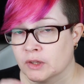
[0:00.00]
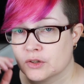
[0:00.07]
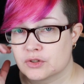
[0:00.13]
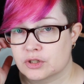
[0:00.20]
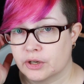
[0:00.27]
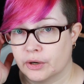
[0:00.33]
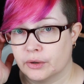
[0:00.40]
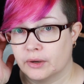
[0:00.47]

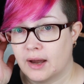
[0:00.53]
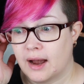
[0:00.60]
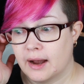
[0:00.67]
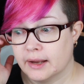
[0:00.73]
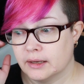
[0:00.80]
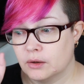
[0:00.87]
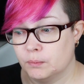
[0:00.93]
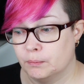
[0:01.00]
So
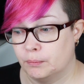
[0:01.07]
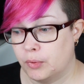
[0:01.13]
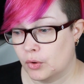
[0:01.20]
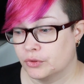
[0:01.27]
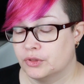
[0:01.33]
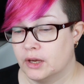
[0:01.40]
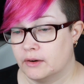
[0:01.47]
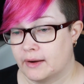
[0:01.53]
I
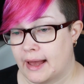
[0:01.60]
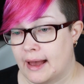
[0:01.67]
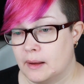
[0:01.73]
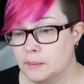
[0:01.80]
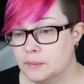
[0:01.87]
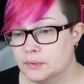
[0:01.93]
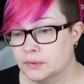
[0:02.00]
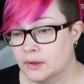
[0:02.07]
bought their
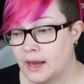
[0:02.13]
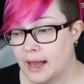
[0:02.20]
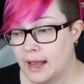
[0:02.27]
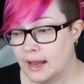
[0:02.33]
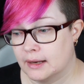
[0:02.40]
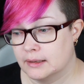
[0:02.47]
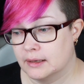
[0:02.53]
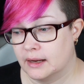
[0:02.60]
app,
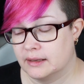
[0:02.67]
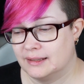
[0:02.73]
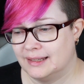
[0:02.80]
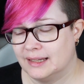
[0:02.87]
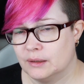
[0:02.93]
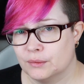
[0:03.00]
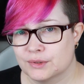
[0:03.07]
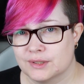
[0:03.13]
and I
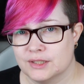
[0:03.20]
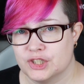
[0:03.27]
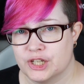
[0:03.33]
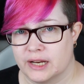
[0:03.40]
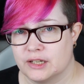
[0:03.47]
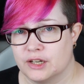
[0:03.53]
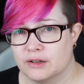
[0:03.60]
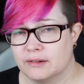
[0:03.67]
think it was in
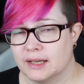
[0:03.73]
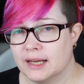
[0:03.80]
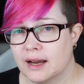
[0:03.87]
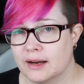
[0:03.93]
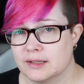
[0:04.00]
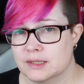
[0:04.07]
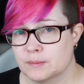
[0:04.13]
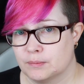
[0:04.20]
January
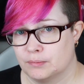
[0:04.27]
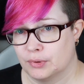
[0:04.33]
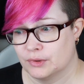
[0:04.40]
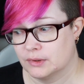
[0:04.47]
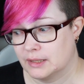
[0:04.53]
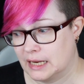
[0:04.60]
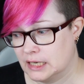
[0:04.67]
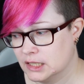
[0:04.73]
I
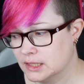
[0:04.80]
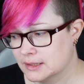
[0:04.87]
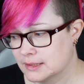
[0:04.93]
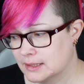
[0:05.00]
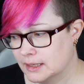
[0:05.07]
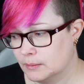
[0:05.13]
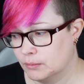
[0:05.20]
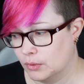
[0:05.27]

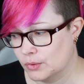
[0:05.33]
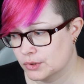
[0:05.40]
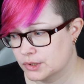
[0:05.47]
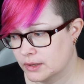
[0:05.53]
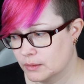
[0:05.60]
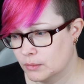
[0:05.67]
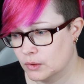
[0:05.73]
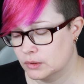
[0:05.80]
spontaneously
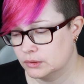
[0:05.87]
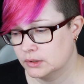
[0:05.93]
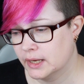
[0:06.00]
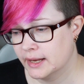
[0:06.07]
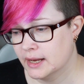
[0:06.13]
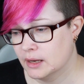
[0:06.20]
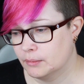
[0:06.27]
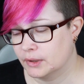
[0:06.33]
bought them all
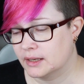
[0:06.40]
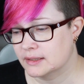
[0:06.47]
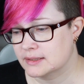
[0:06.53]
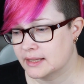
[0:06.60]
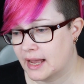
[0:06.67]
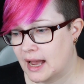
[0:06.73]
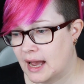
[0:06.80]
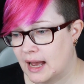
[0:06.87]
because
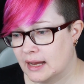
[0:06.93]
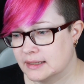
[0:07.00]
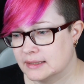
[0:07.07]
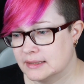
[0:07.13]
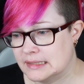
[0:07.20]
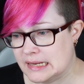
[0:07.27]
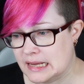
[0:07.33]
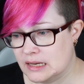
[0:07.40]
they had a
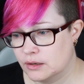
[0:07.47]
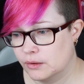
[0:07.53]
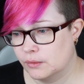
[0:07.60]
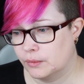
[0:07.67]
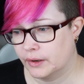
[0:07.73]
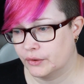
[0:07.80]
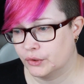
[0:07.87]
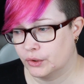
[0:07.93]
deal
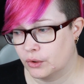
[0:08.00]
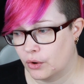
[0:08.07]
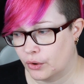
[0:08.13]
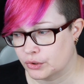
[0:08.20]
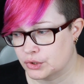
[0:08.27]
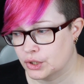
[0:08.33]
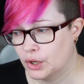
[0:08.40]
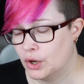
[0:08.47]
where you
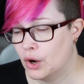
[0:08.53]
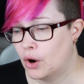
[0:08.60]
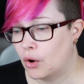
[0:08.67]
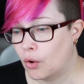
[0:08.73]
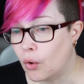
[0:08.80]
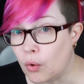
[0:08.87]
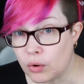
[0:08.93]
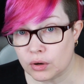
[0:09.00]
got
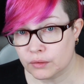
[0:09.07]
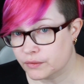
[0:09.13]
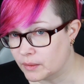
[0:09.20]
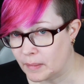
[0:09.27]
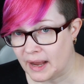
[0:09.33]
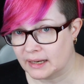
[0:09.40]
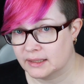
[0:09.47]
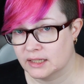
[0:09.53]
all of the
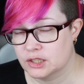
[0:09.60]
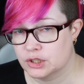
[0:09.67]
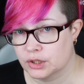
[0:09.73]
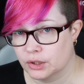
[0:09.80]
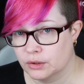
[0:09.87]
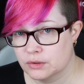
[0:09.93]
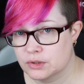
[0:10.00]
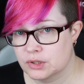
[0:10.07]
back
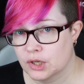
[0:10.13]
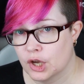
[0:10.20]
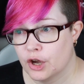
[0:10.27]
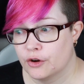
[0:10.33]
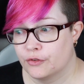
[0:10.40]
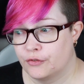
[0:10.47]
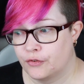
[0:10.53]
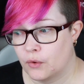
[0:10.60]
issues
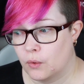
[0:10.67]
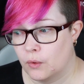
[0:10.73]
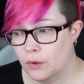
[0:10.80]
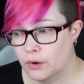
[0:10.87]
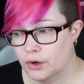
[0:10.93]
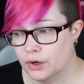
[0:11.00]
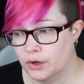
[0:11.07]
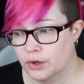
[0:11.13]

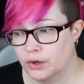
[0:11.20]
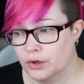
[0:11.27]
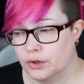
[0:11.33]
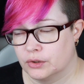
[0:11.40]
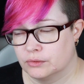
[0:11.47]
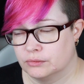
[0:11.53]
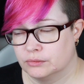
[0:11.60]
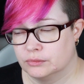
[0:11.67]
for
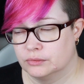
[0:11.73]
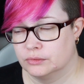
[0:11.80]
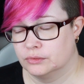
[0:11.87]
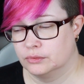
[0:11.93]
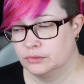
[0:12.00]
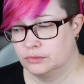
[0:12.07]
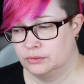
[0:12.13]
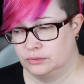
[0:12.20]

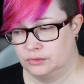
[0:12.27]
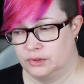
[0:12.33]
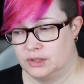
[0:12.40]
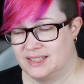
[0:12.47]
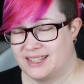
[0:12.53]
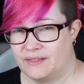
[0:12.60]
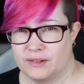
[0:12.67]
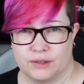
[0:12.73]

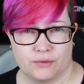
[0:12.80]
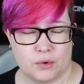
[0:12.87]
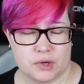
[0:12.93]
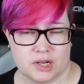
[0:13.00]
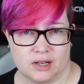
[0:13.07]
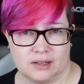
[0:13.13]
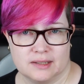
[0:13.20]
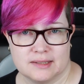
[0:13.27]

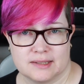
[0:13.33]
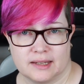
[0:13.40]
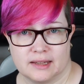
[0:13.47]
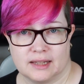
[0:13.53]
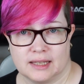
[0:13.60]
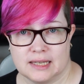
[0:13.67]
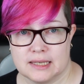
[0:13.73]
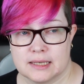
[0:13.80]
$74, I
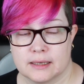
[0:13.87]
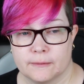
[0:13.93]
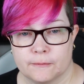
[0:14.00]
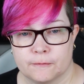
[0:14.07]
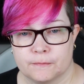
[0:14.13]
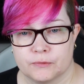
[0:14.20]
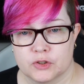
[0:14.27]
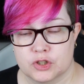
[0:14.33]
think.
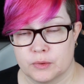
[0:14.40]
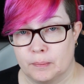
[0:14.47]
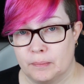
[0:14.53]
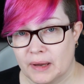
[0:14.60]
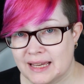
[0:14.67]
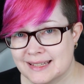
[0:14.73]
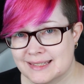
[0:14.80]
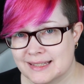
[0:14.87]
So
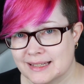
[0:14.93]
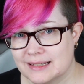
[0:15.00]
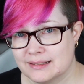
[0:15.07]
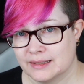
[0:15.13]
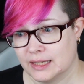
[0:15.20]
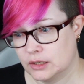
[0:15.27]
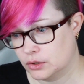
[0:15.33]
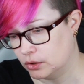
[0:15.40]

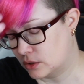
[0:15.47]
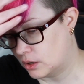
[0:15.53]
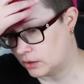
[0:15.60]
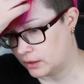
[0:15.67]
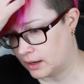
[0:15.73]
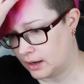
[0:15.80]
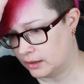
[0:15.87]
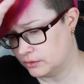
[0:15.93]
basically you
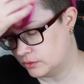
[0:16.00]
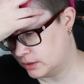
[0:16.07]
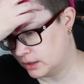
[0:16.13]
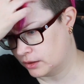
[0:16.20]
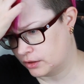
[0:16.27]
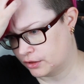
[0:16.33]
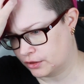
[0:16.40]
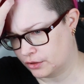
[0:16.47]
got
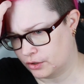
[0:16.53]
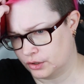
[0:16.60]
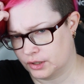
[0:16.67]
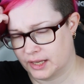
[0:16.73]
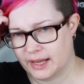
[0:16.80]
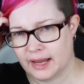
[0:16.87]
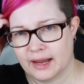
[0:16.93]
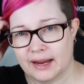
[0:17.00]

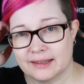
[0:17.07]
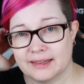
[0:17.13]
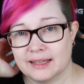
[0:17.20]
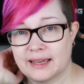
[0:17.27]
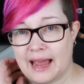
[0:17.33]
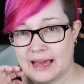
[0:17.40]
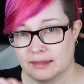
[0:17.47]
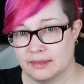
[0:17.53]
138, I
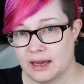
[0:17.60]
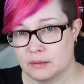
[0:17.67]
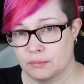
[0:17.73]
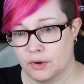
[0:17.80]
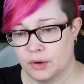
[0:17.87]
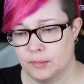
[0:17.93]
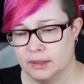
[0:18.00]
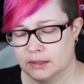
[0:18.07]
think at that
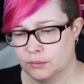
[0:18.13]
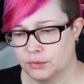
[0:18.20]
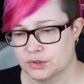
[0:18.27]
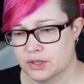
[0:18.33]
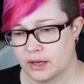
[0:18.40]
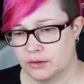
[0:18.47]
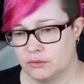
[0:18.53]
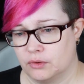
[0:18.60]
moment it was
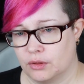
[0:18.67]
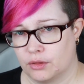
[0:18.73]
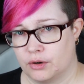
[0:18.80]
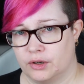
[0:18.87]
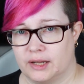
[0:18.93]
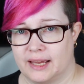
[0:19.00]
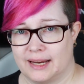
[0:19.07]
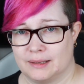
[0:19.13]

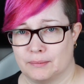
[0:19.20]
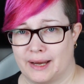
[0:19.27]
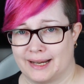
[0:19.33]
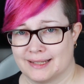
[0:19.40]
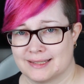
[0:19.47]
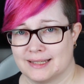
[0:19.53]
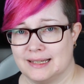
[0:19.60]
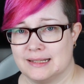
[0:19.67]
138
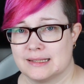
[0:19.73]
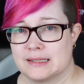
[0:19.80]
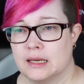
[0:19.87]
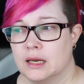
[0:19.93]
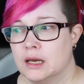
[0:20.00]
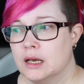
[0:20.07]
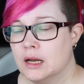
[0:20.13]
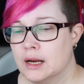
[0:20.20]
magazines
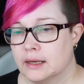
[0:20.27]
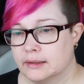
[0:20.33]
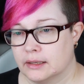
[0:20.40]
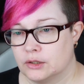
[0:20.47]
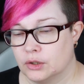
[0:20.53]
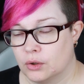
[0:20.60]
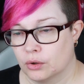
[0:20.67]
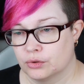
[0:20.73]

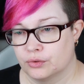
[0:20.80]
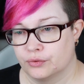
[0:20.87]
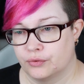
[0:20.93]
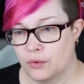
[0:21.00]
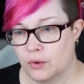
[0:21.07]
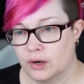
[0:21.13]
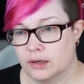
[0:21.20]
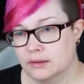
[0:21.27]
that you got
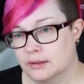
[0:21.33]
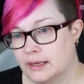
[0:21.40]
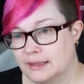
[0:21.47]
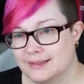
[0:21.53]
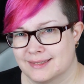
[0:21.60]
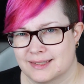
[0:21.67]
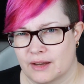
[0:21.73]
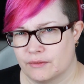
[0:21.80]
for
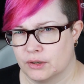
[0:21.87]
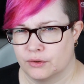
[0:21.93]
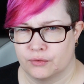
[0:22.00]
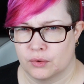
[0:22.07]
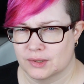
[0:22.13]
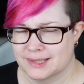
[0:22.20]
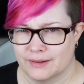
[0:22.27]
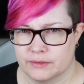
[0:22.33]
like $74,
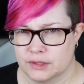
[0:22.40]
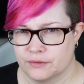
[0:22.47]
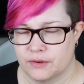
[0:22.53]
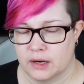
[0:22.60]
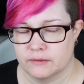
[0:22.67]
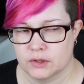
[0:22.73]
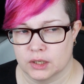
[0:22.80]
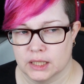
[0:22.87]

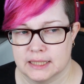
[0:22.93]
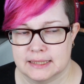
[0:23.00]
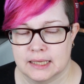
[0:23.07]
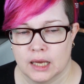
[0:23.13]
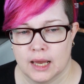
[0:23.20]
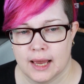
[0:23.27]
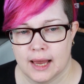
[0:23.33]
$75.